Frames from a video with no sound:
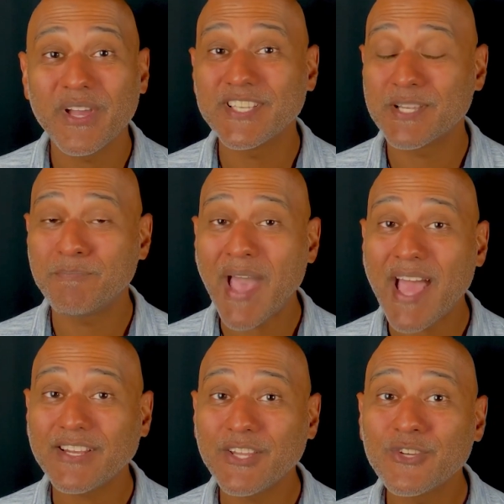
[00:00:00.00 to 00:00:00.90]
is it
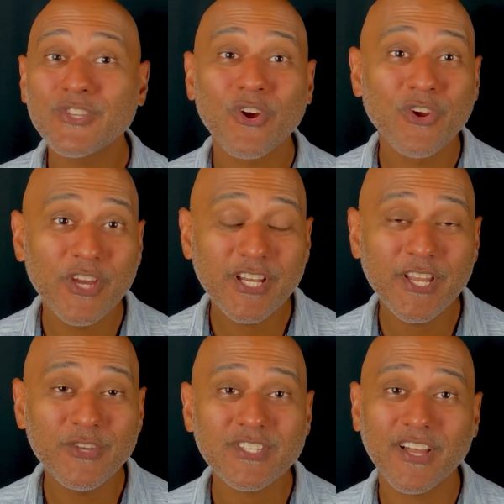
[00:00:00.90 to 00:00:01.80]
bad news or good news